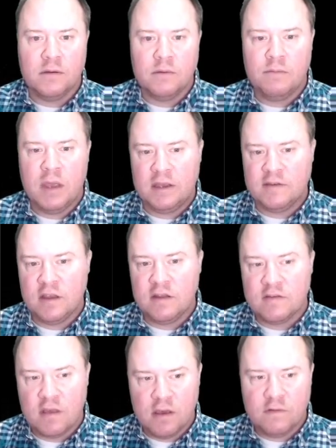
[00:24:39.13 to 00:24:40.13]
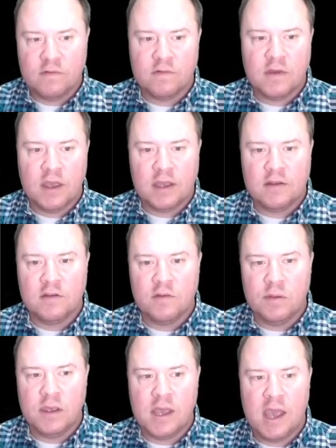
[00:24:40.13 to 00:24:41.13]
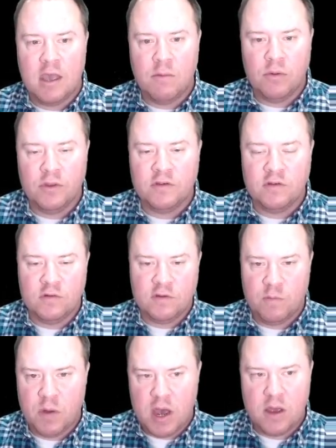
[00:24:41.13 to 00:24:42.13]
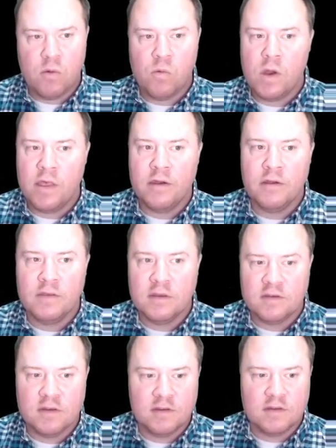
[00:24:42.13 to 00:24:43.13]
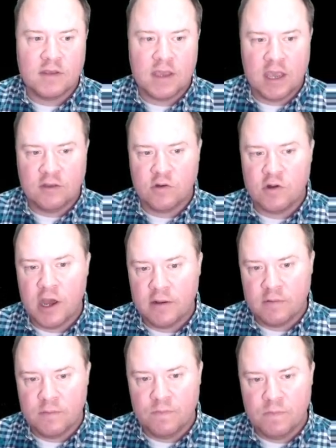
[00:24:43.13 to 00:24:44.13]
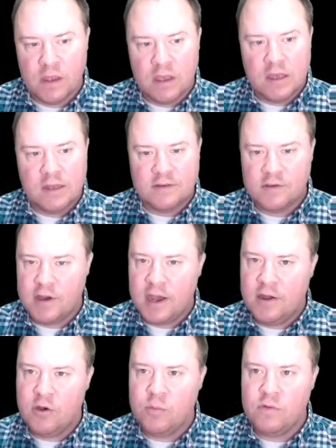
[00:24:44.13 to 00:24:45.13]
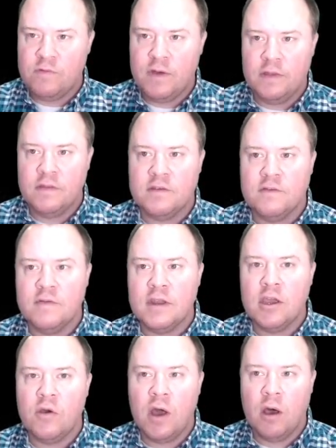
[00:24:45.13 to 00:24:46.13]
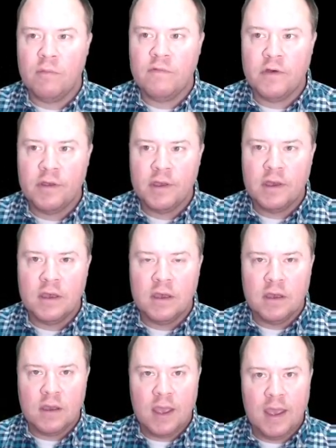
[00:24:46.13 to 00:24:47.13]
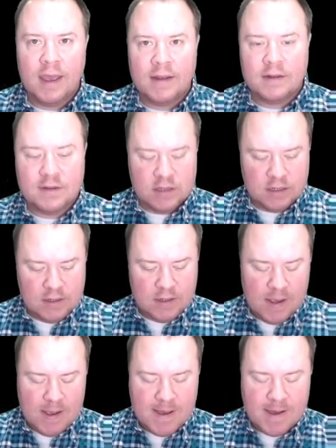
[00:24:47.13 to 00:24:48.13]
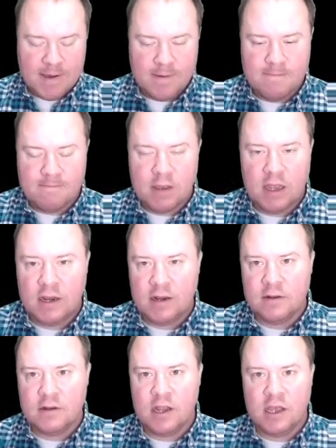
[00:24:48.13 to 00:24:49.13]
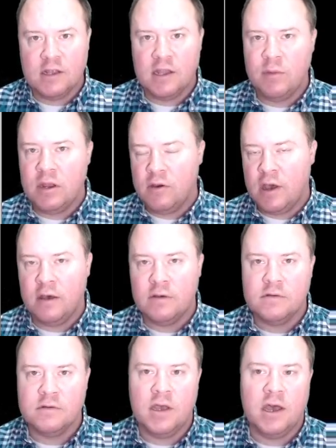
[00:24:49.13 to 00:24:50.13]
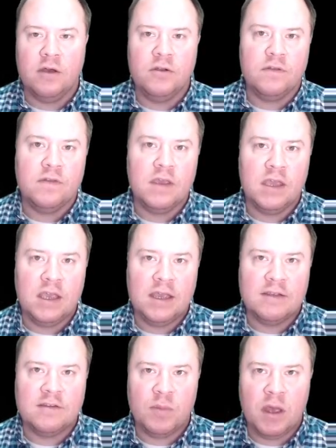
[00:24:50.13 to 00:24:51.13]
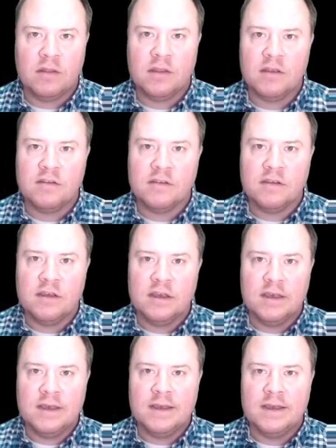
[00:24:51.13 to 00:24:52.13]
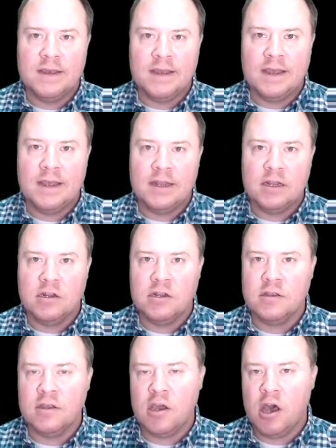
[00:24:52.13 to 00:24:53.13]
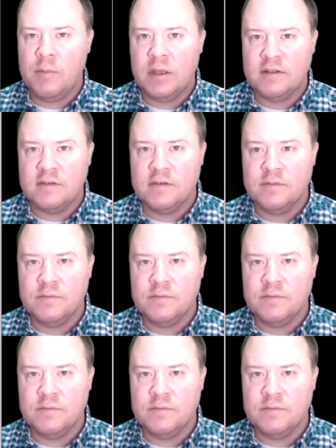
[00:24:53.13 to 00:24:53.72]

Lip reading: make sense of and to be able to spot whether this is the case or not. So I hope you found this video helpful, and let me know how your thinking is about this in the comments.